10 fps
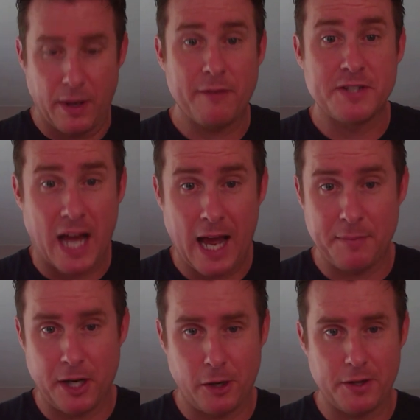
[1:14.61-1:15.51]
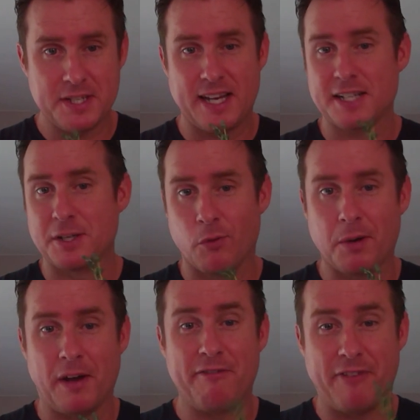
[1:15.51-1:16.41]
We have thyme here. This is actually
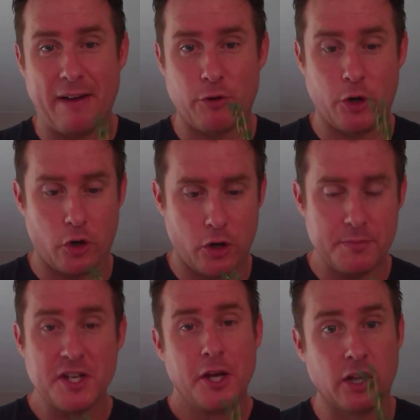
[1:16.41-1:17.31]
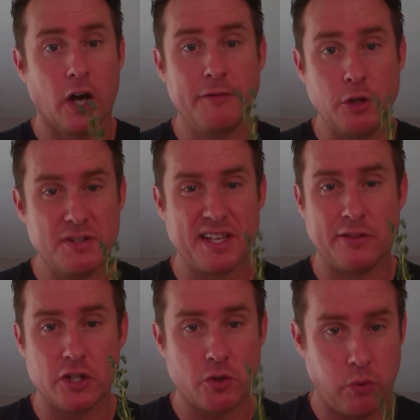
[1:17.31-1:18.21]
one of my favorite herbs. I love
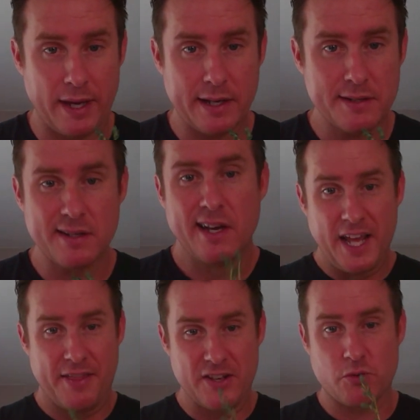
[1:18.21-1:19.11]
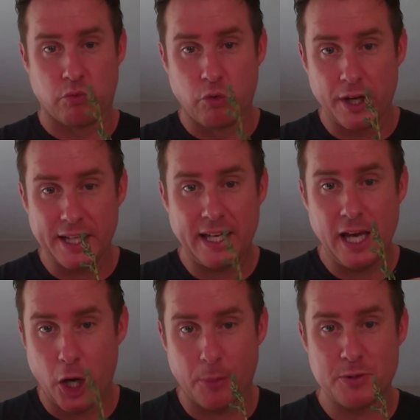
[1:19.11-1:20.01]
using the twigs. This really
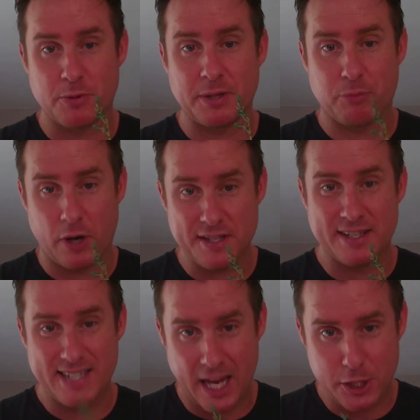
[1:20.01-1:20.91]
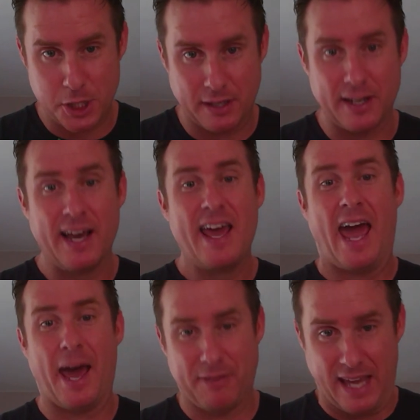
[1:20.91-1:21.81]
helps with the presentation
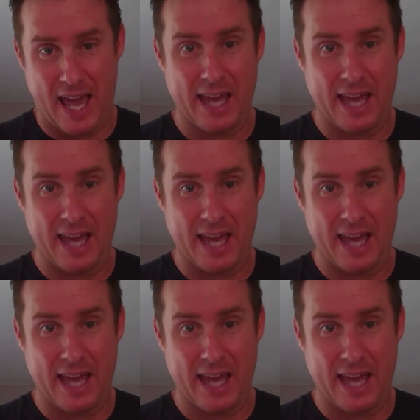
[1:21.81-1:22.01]
at the